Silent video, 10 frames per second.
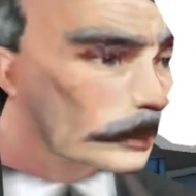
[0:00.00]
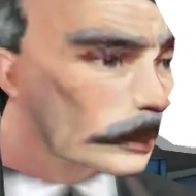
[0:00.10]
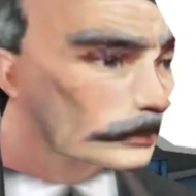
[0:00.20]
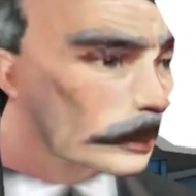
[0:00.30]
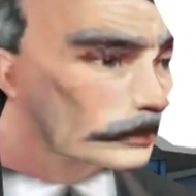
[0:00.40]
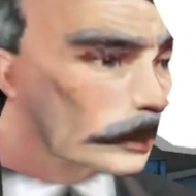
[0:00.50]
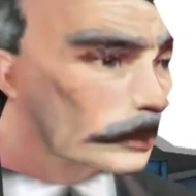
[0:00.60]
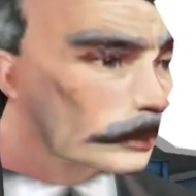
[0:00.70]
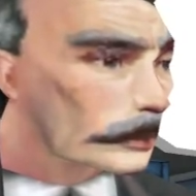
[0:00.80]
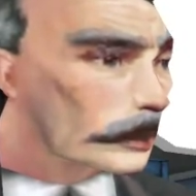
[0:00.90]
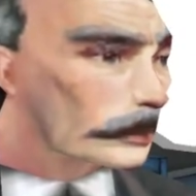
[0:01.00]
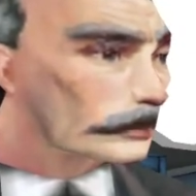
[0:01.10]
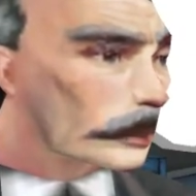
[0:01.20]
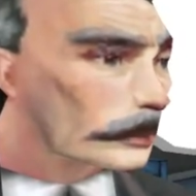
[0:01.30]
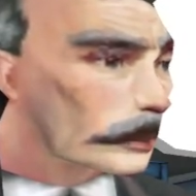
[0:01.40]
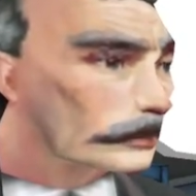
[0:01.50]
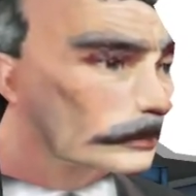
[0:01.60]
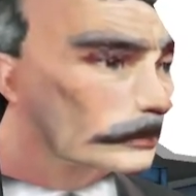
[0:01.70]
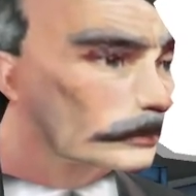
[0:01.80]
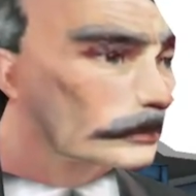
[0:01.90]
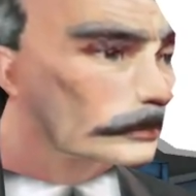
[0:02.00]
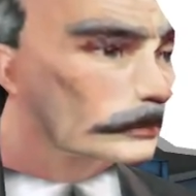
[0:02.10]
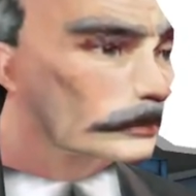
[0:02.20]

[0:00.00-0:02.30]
A little skepticism seems prudent.